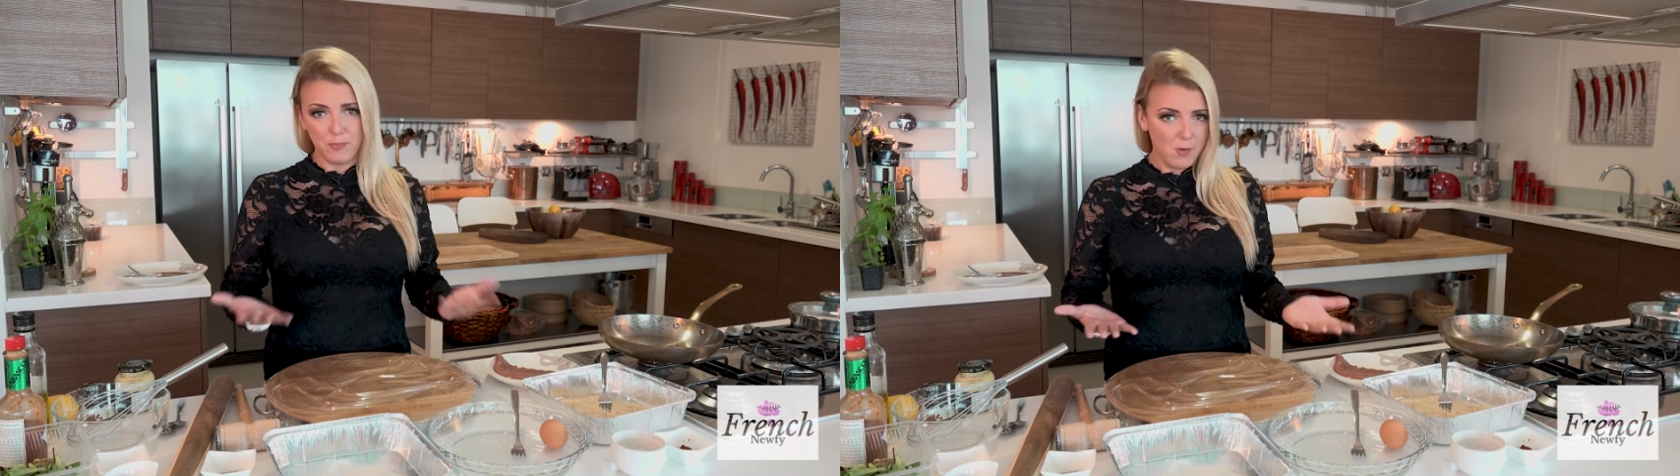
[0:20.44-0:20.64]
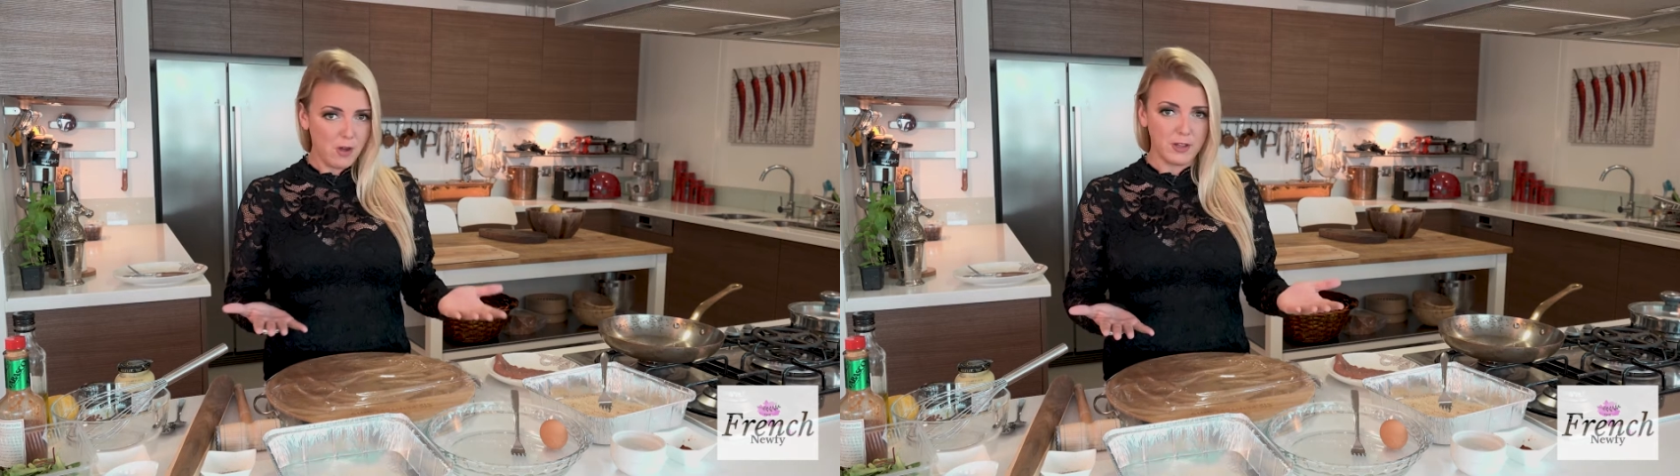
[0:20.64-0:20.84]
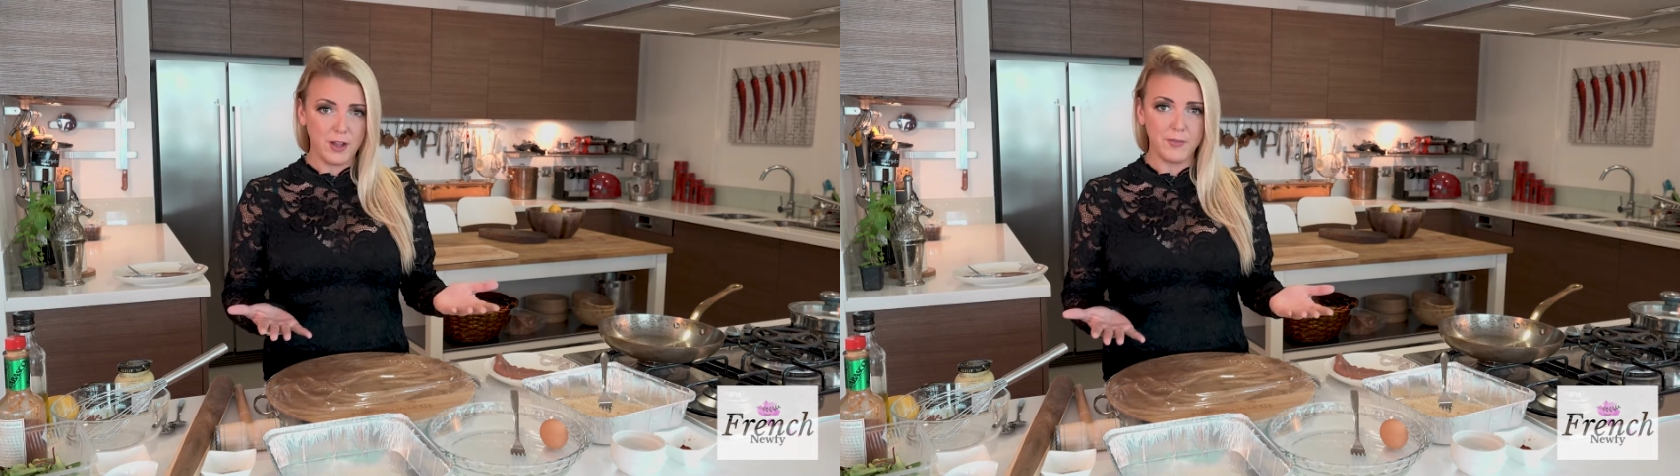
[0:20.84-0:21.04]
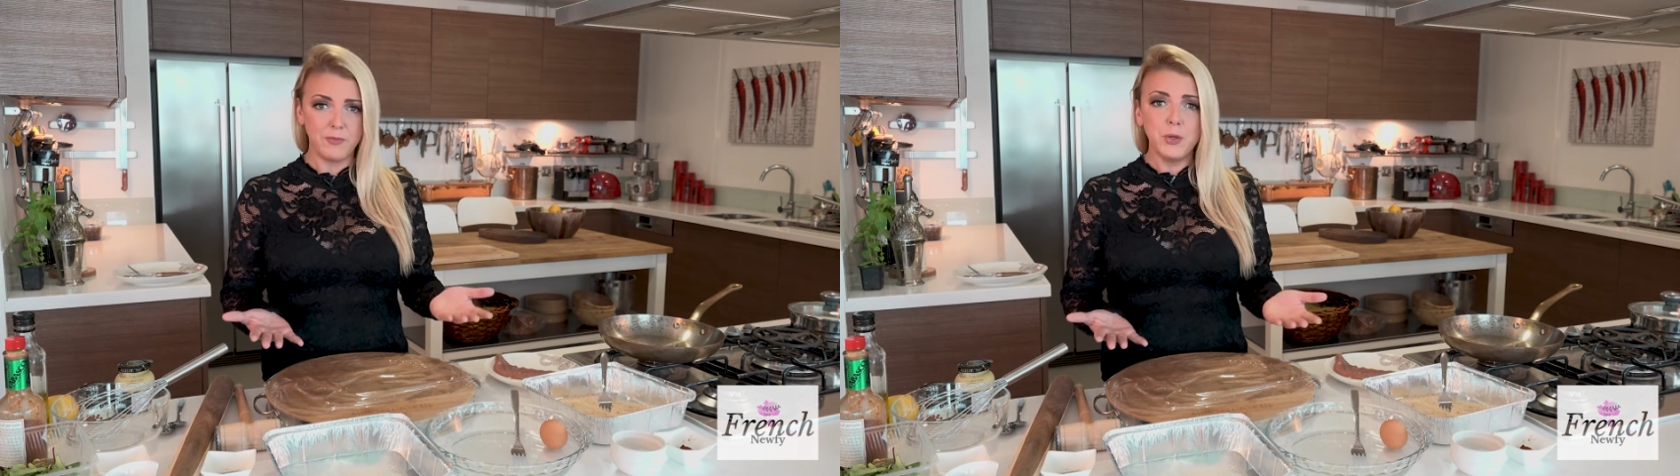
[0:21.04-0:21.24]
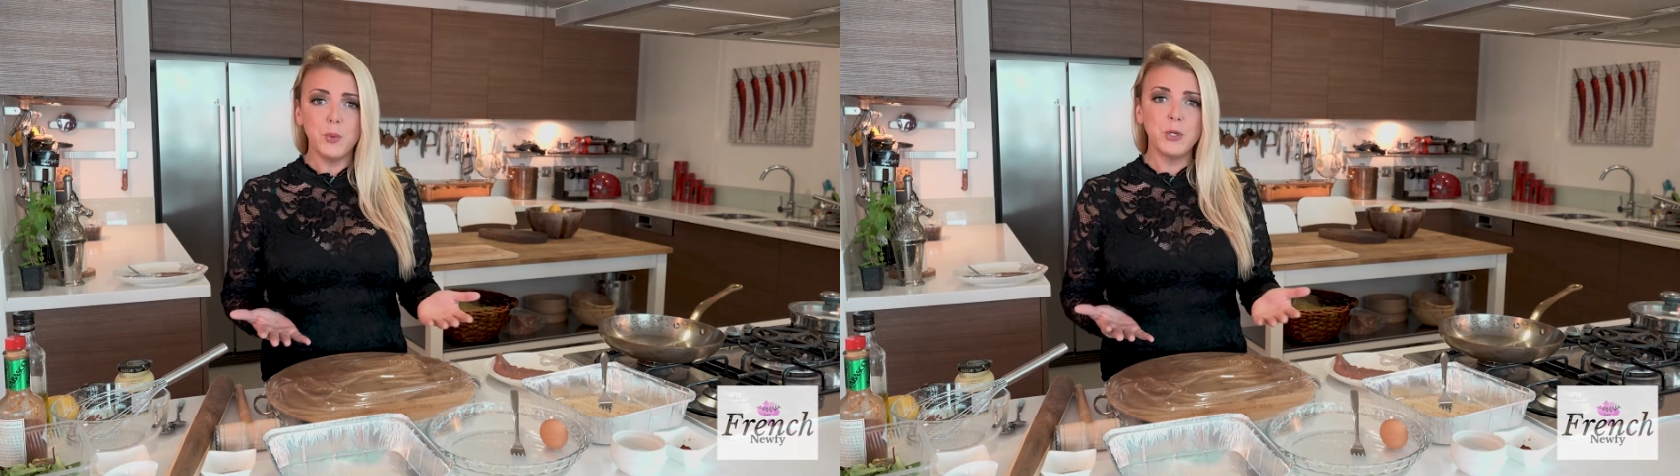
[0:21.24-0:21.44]
online
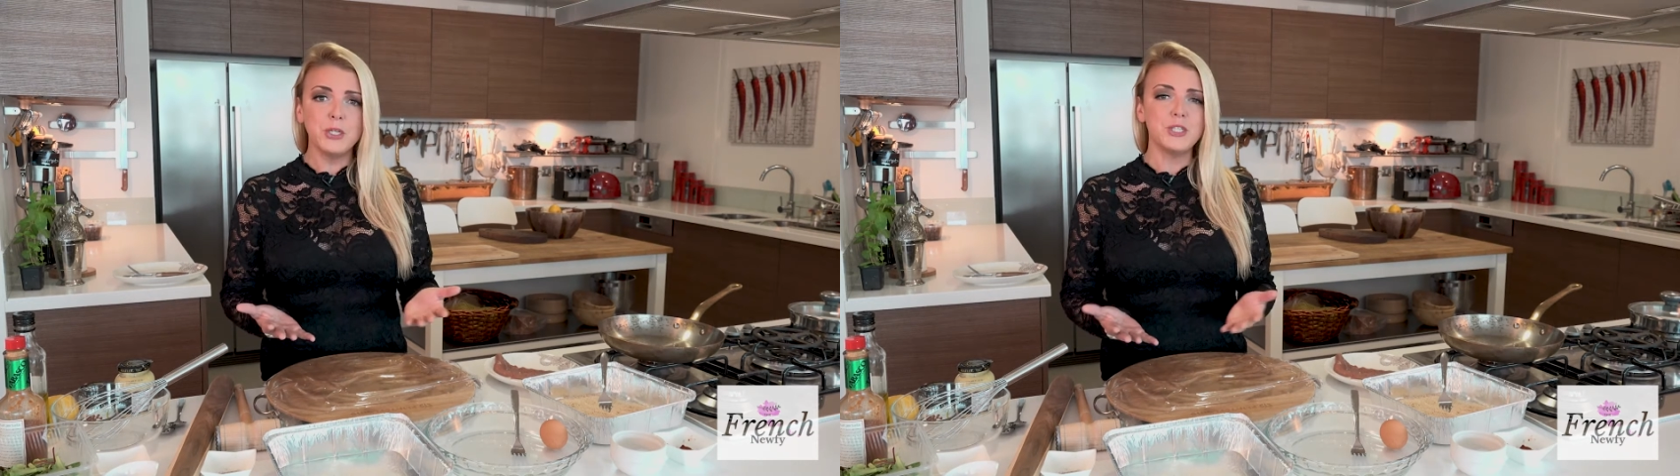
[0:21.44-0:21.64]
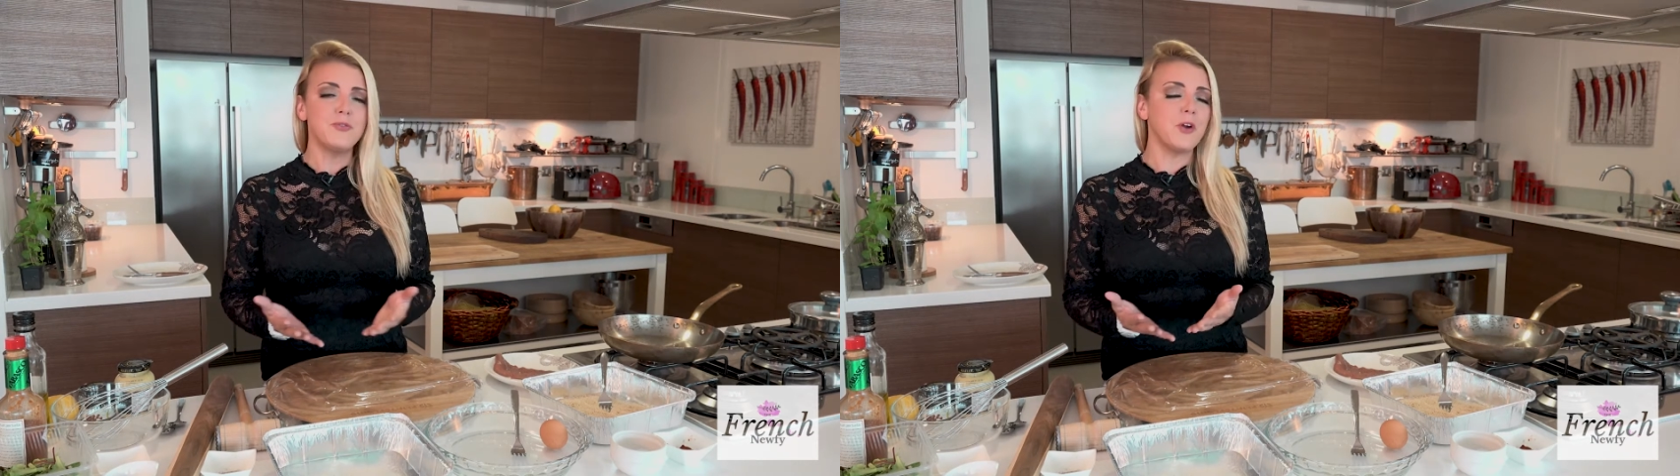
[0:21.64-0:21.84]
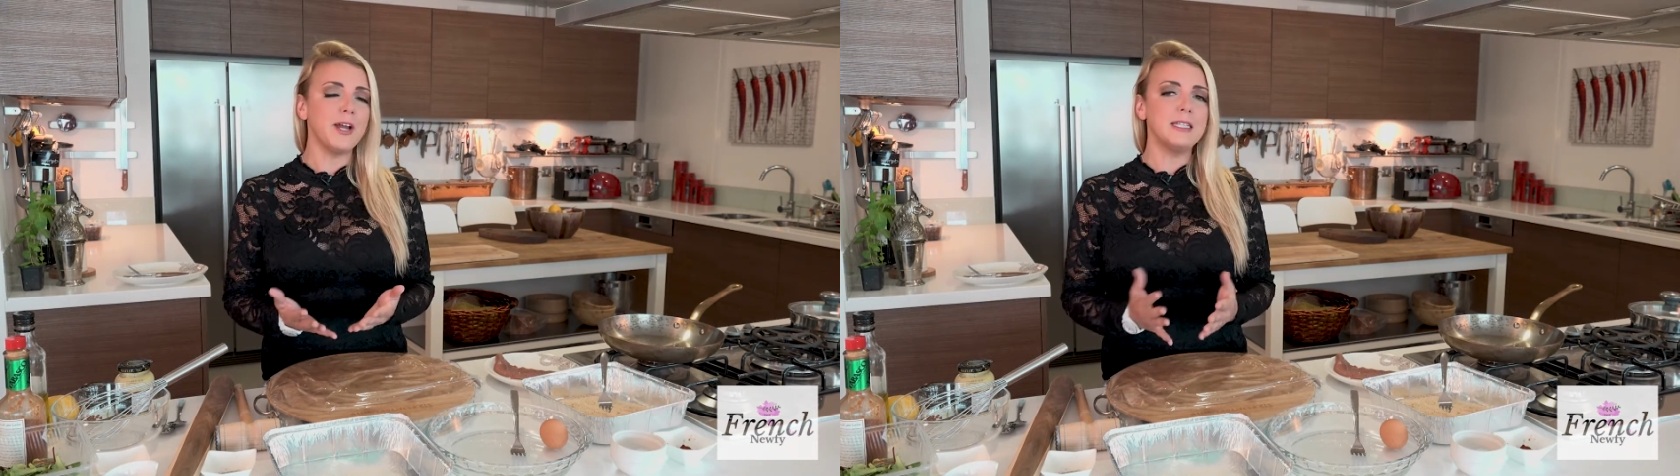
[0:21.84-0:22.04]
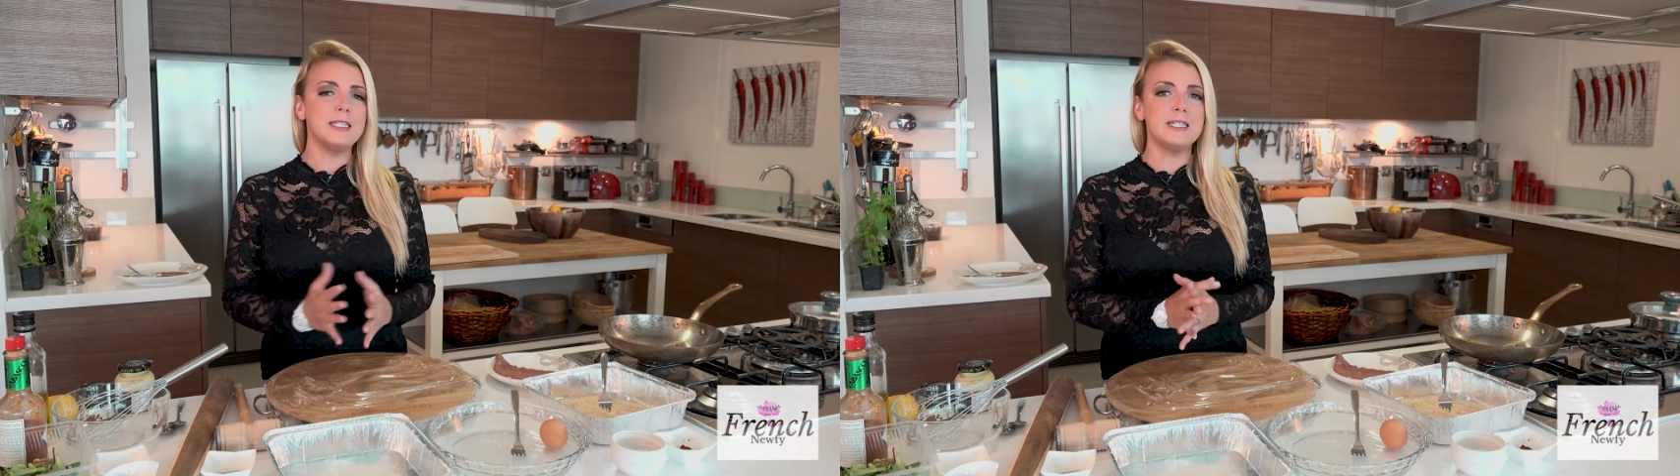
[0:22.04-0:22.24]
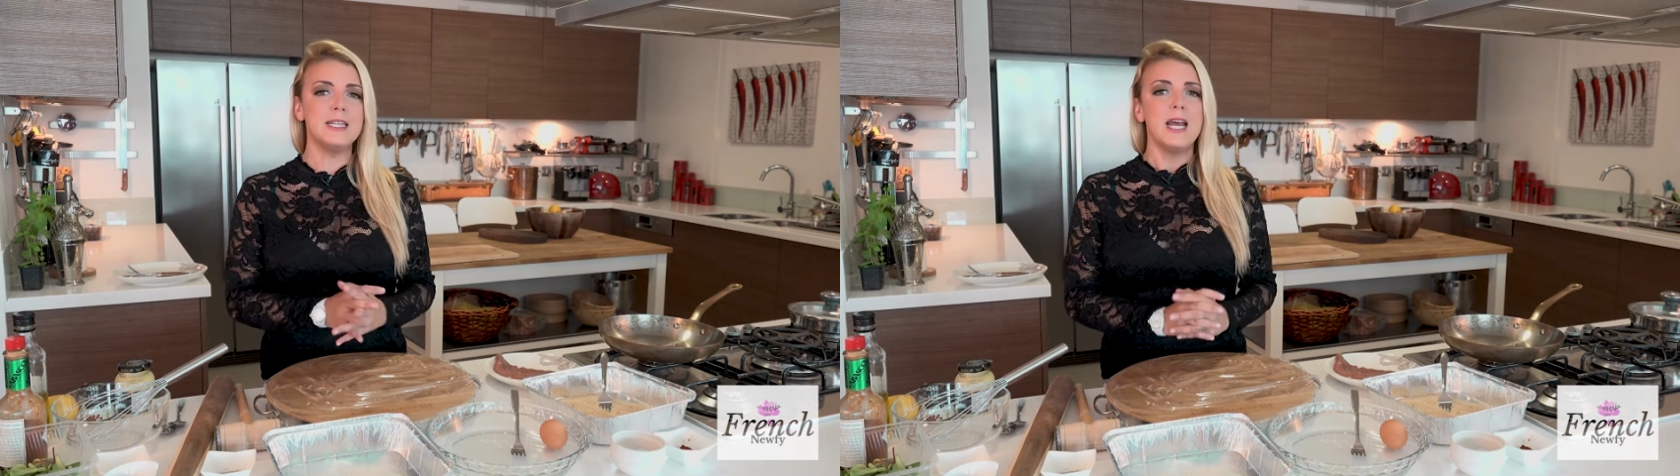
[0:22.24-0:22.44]
viewers,
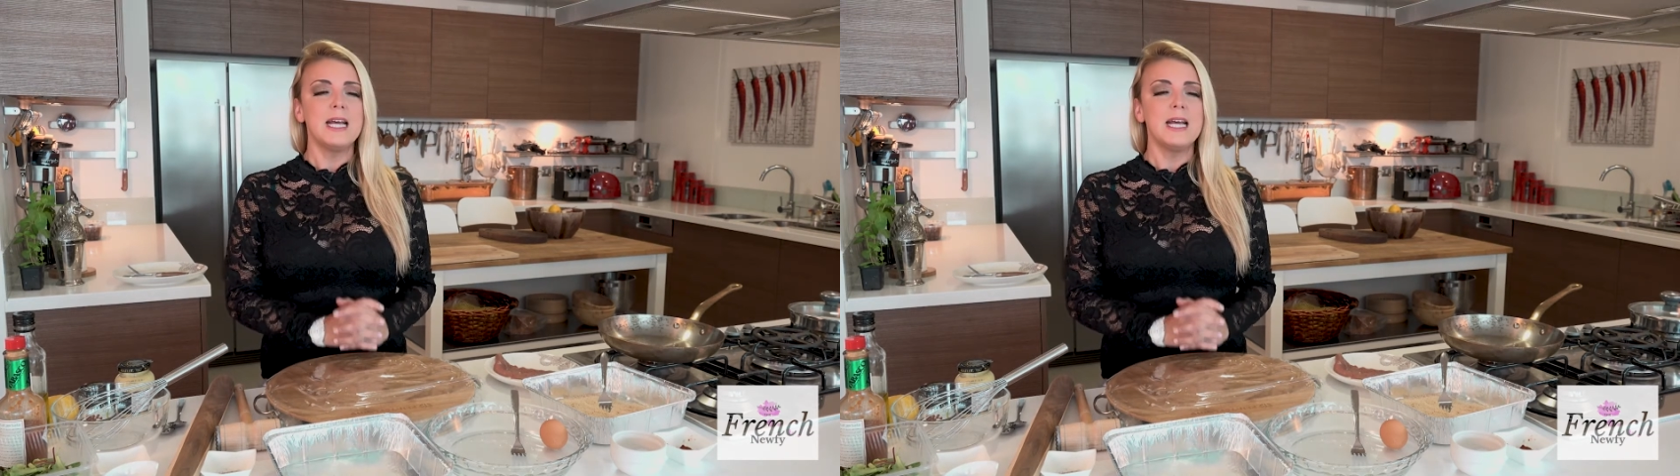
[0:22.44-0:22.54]
friends,